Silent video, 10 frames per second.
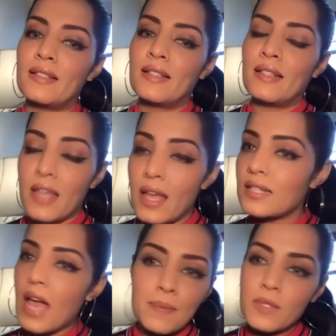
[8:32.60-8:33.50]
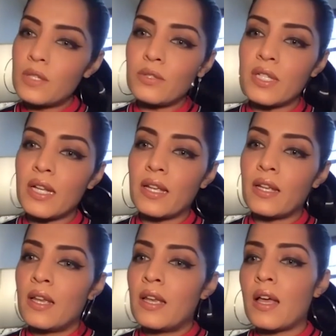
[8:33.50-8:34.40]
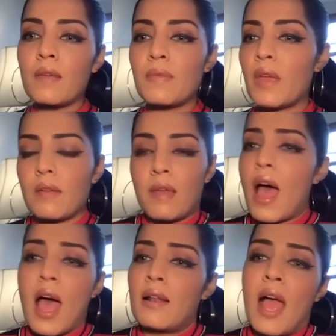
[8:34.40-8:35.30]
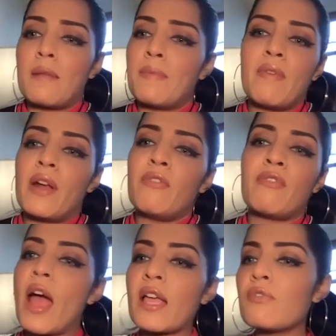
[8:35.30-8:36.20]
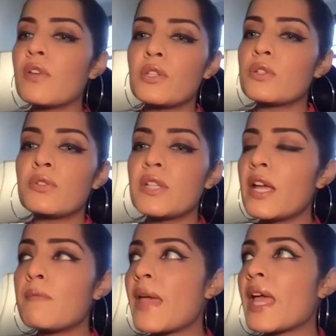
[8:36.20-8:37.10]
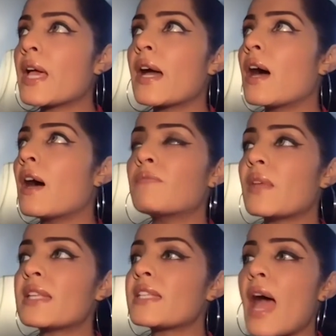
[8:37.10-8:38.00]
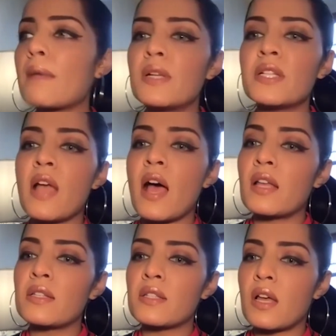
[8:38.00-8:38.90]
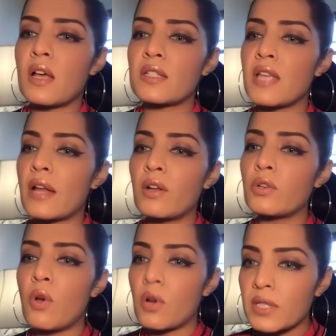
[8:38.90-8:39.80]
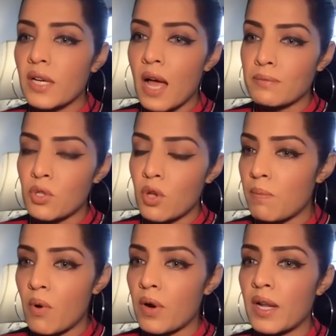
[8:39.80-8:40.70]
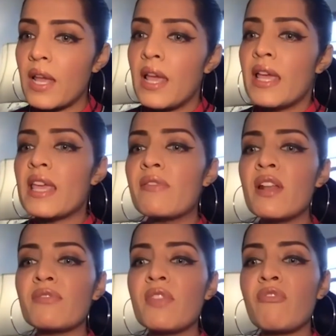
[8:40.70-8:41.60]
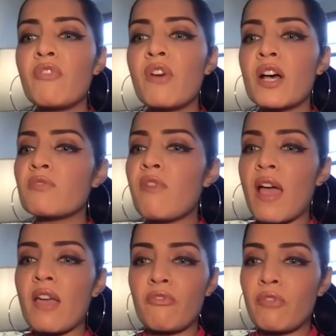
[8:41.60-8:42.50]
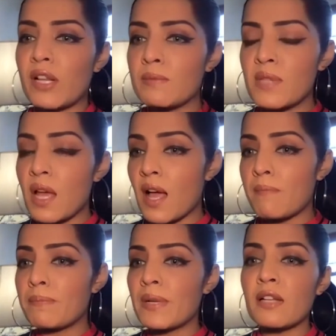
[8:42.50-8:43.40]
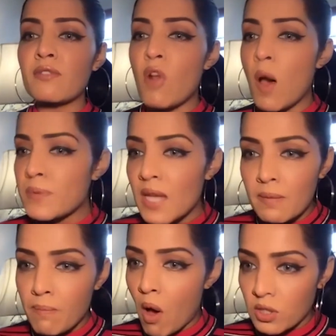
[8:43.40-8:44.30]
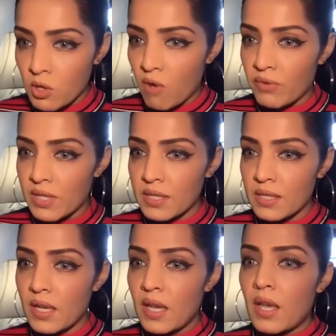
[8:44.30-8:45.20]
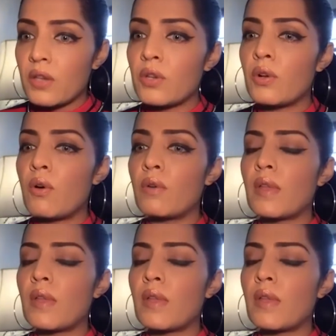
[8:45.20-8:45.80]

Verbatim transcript: Yes, absolutely. Um, I'll, I'll be very frank with you. Today, a big um, established star's uh, son or daughter comes on board. Even if the first five films are complete flops at box office, you know